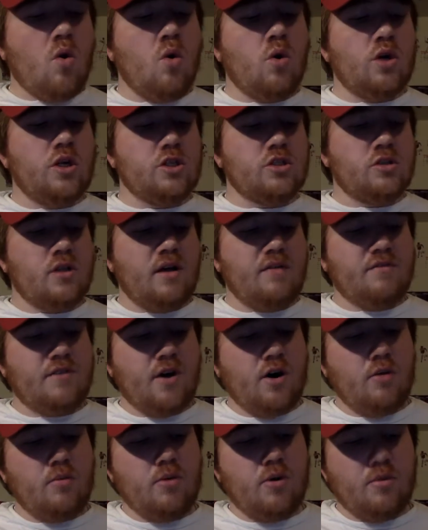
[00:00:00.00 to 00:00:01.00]
on his left
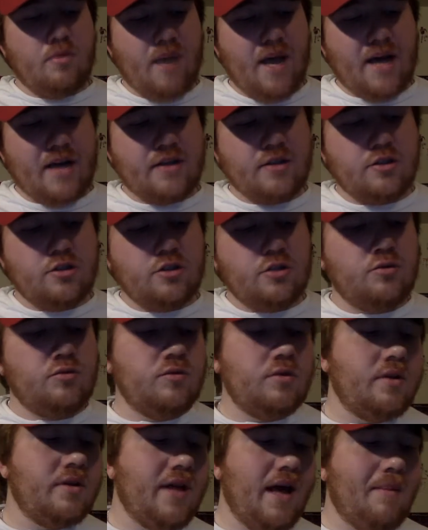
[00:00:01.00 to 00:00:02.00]
elbow back in
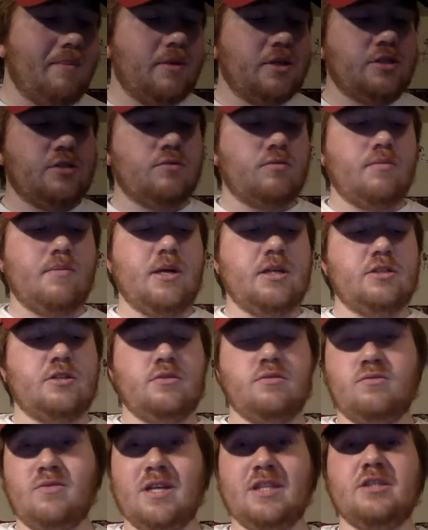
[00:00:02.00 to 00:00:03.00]
June. That missed the
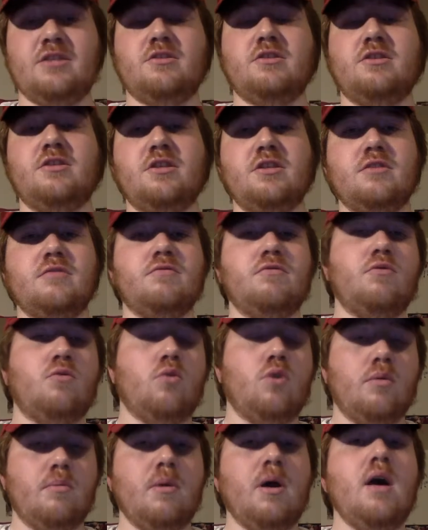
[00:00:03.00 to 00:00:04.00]
rest of the season
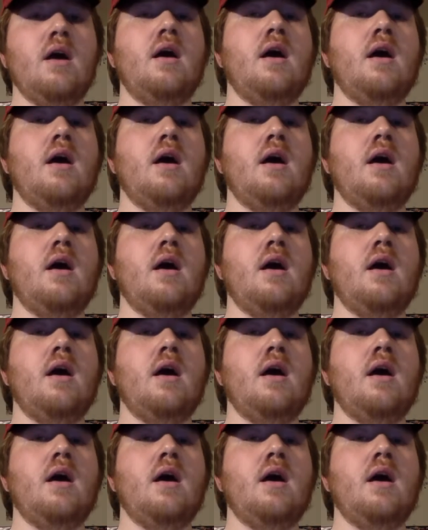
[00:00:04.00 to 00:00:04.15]
for him.